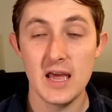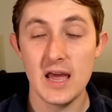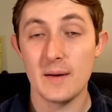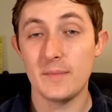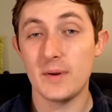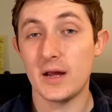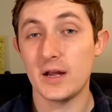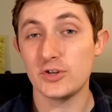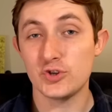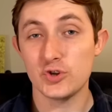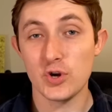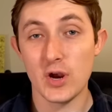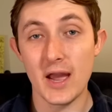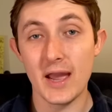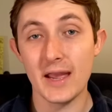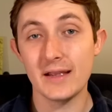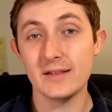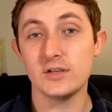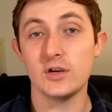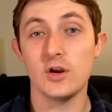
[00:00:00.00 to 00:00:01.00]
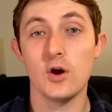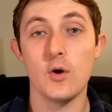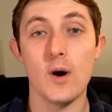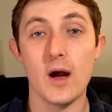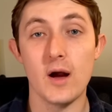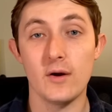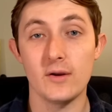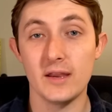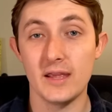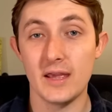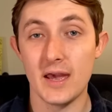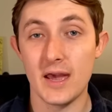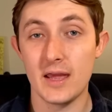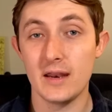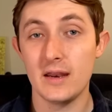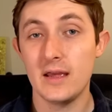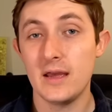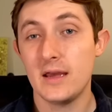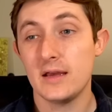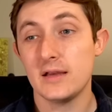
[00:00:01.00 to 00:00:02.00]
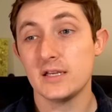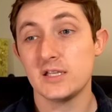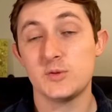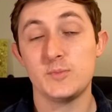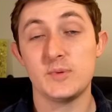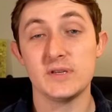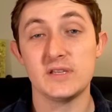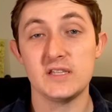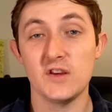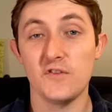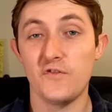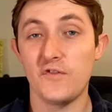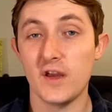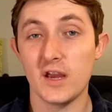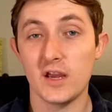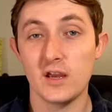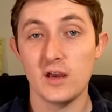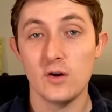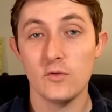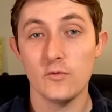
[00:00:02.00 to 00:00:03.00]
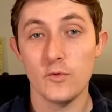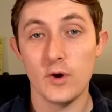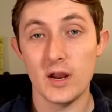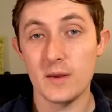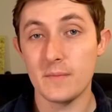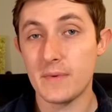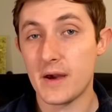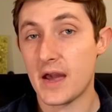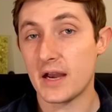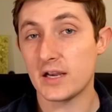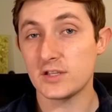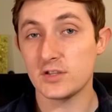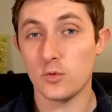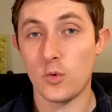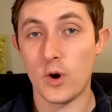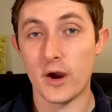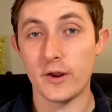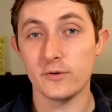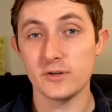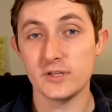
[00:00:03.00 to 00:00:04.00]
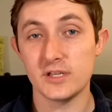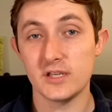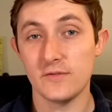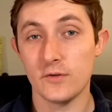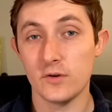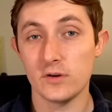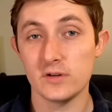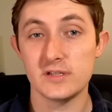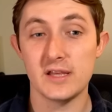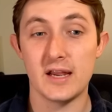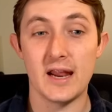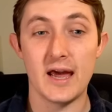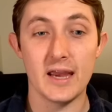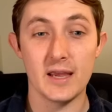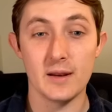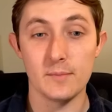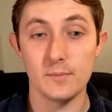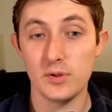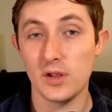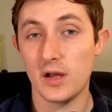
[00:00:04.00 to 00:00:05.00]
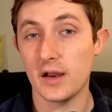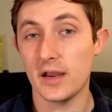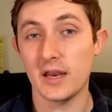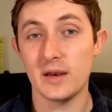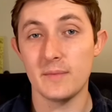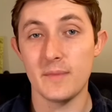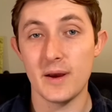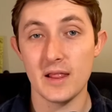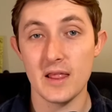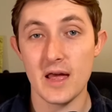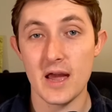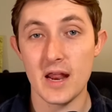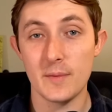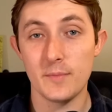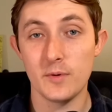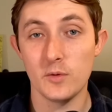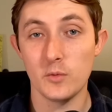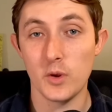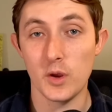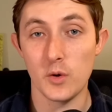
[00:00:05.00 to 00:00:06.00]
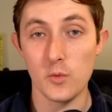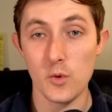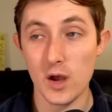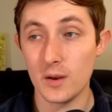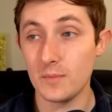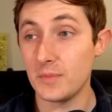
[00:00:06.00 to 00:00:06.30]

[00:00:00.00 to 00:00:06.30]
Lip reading: I'm not trying to go out and get specific running backs or wide receivers that I can plug into my lineup in week one,